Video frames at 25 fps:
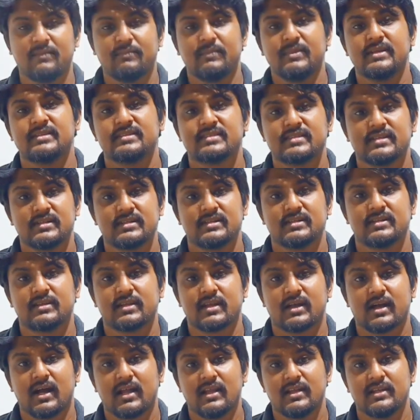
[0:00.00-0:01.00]
be a certain
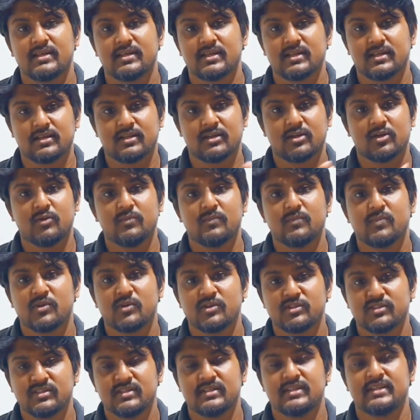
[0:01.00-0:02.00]
color
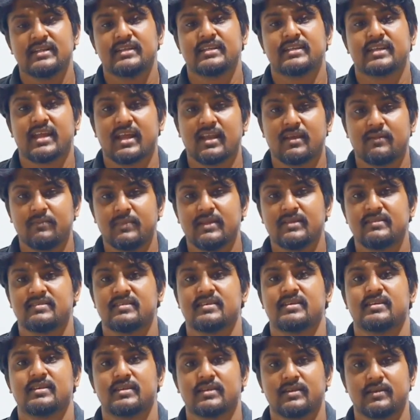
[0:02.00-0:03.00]
composition, it can be a
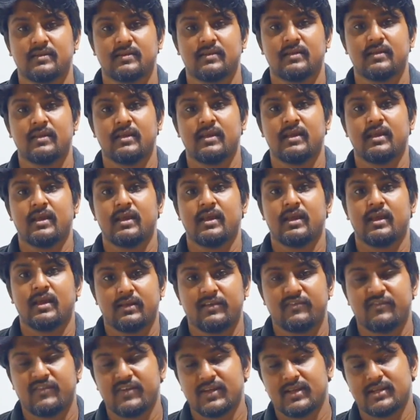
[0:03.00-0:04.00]
certain
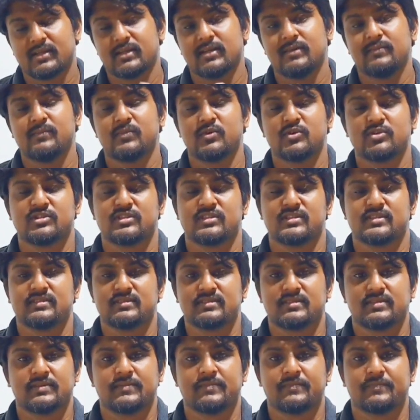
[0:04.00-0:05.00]
effect compositions,
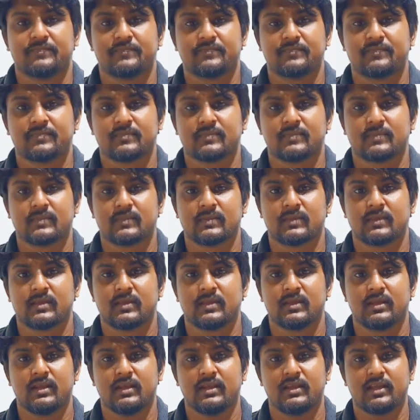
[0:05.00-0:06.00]

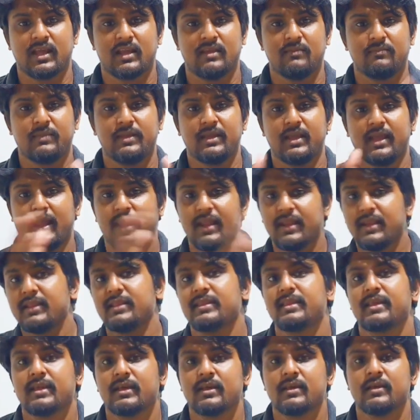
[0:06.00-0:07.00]
it can be
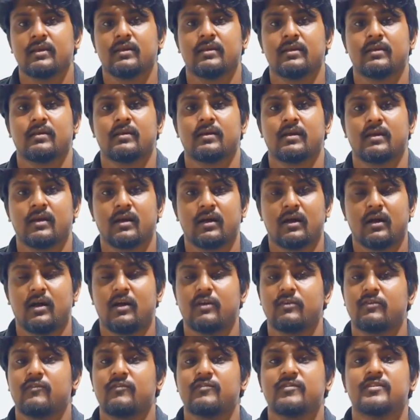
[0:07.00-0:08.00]
anything out
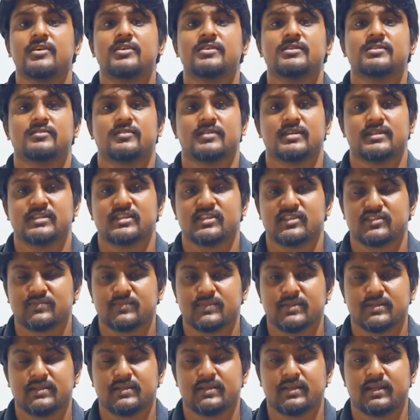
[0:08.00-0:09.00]
of those
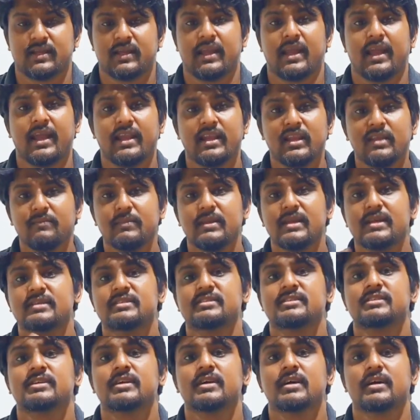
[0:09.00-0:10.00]
adjustments, any
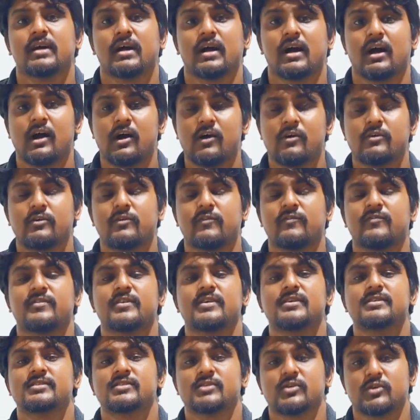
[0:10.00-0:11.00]
mixture out of
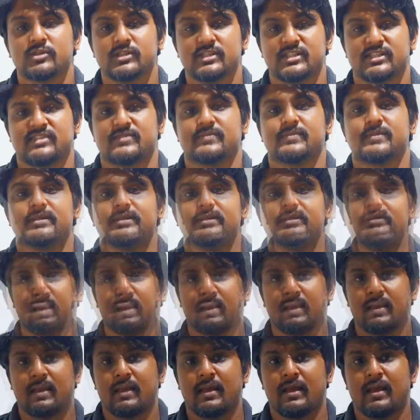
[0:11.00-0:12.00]
those adjustments.
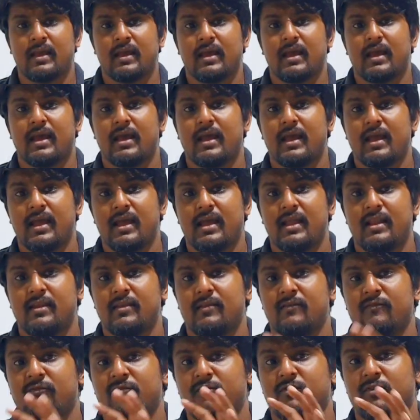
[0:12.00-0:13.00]
And
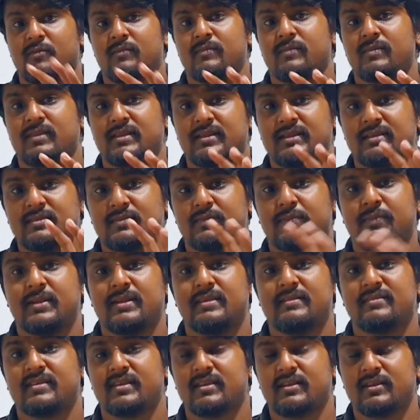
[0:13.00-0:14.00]
from this
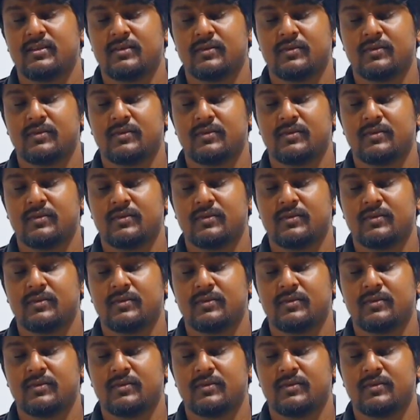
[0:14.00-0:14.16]
preset,